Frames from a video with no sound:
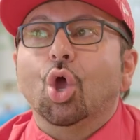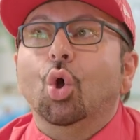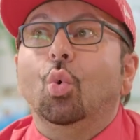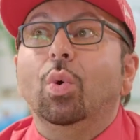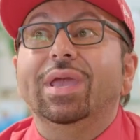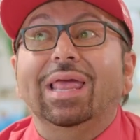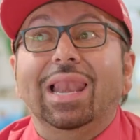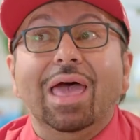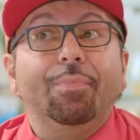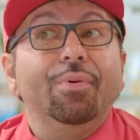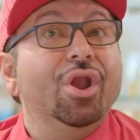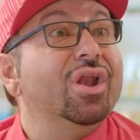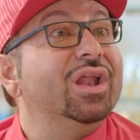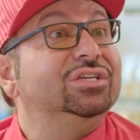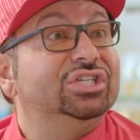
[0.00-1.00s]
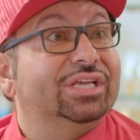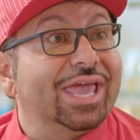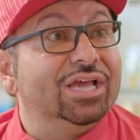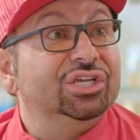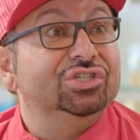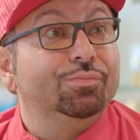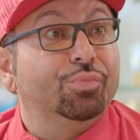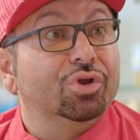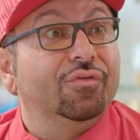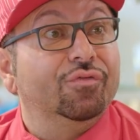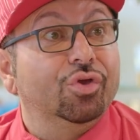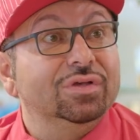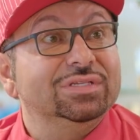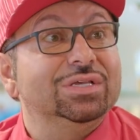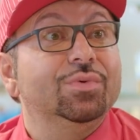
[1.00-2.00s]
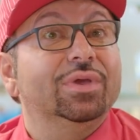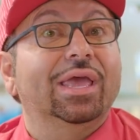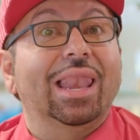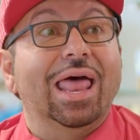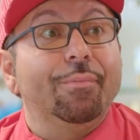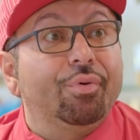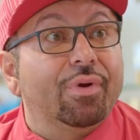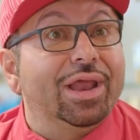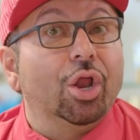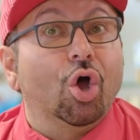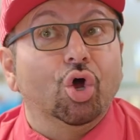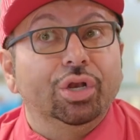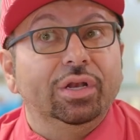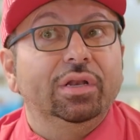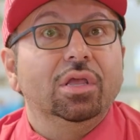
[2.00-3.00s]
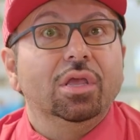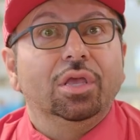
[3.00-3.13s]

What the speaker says: We collaborate on an education point of view, so we collaborate on,